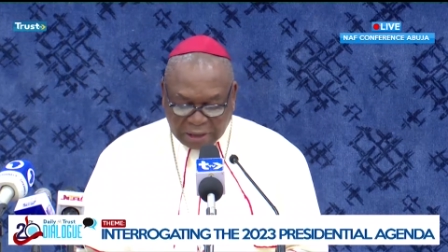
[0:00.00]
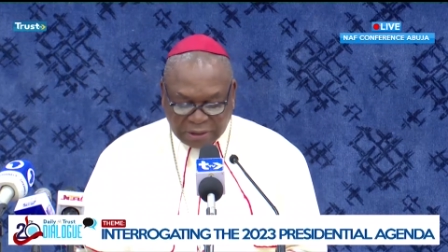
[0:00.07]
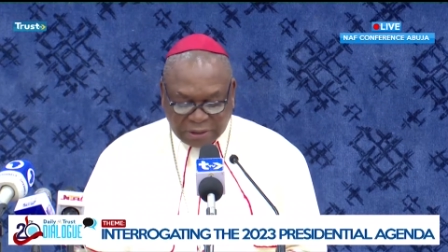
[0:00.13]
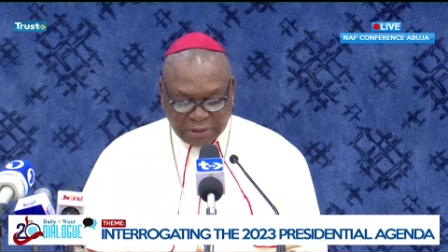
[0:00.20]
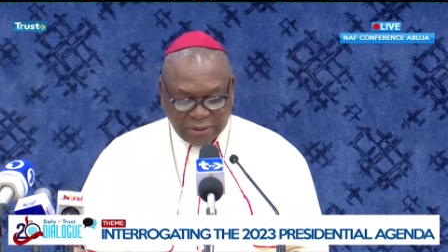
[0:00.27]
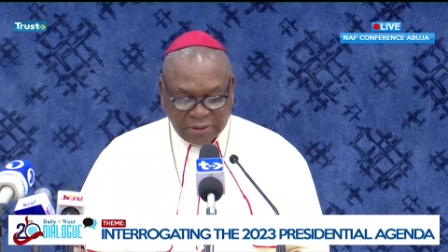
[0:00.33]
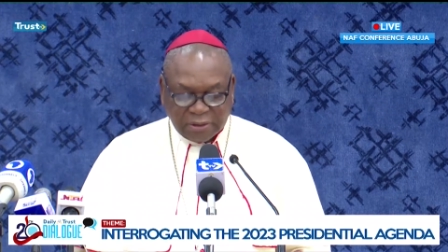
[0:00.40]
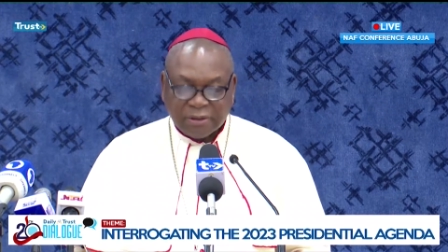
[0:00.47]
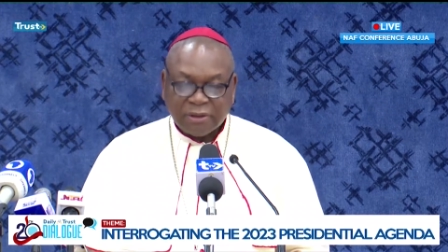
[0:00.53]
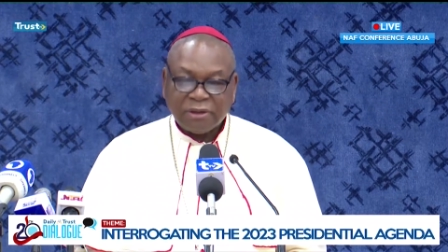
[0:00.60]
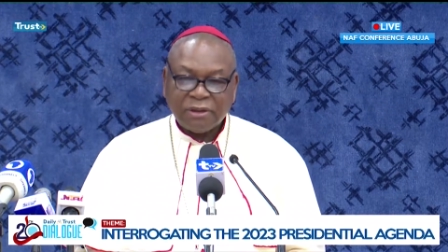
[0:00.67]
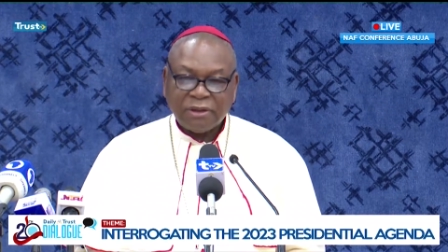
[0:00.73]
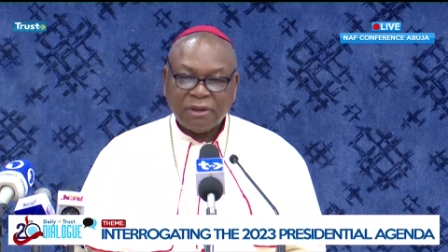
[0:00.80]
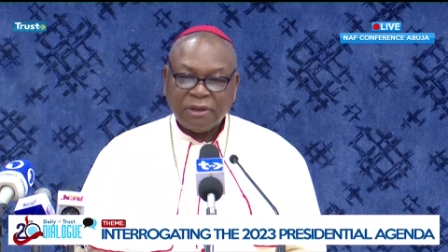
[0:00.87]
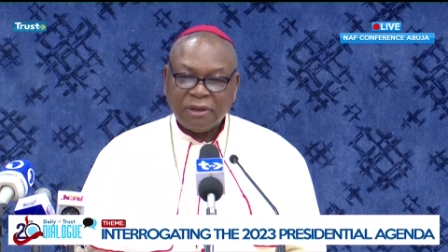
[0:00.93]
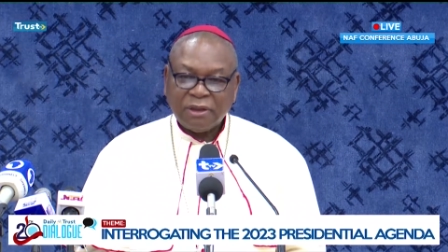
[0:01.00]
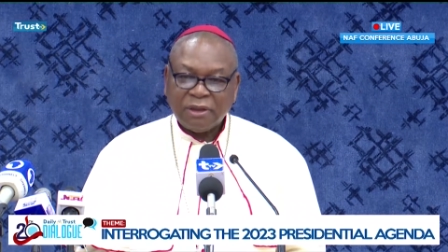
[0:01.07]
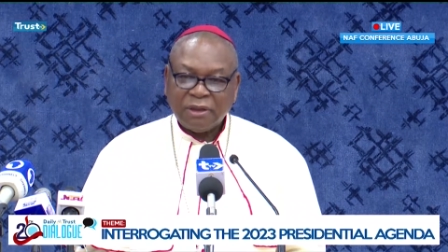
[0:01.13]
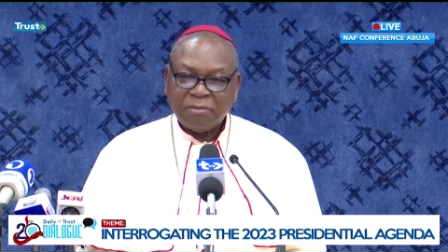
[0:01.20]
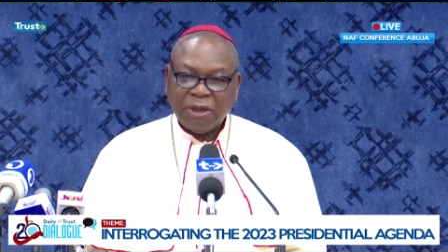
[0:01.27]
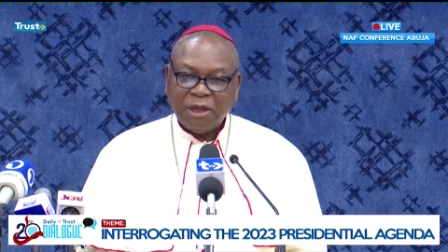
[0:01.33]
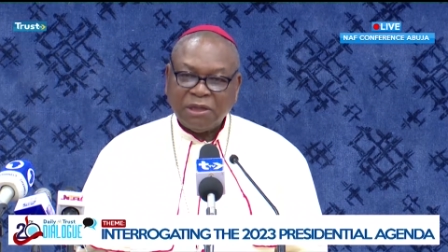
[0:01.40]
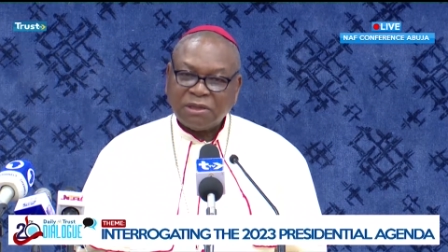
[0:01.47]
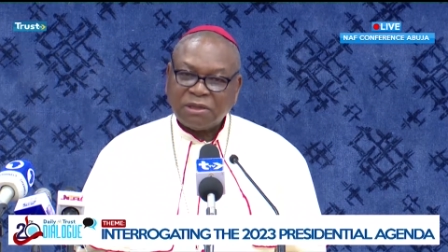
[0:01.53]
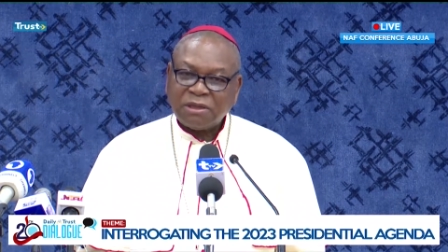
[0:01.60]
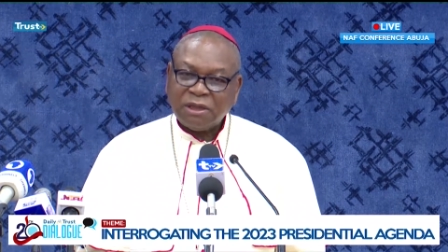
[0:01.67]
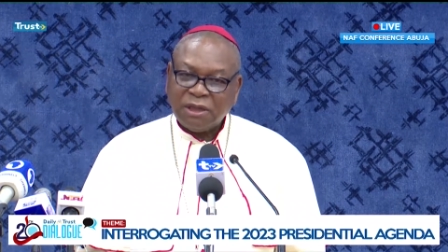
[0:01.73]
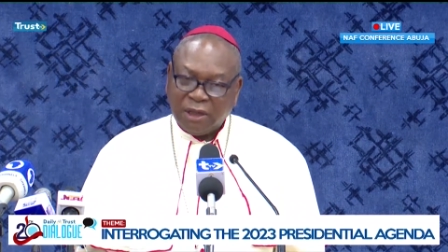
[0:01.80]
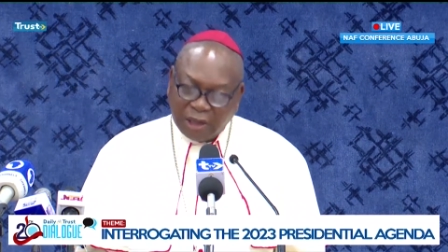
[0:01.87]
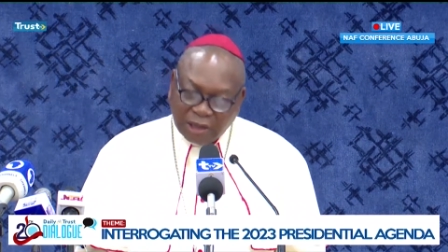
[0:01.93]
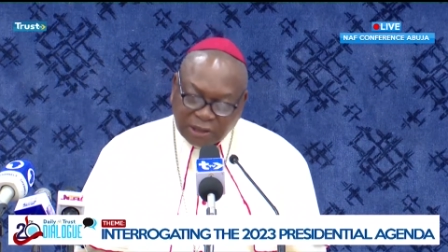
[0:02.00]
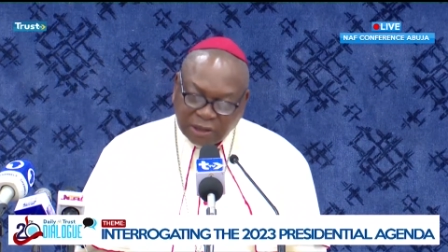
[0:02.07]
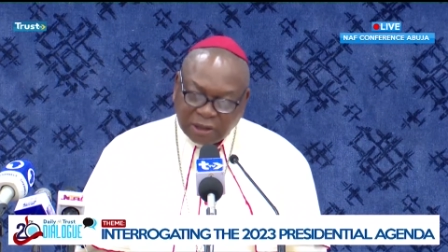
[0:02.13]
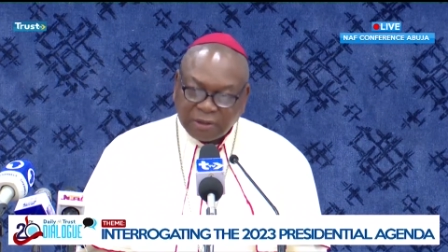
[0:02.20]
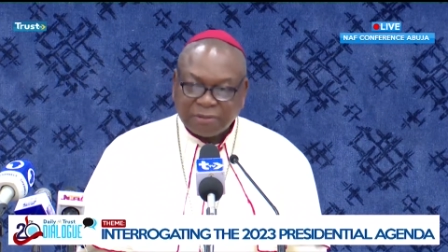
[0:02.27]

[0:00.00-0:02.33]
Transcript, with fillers: And let those who have ears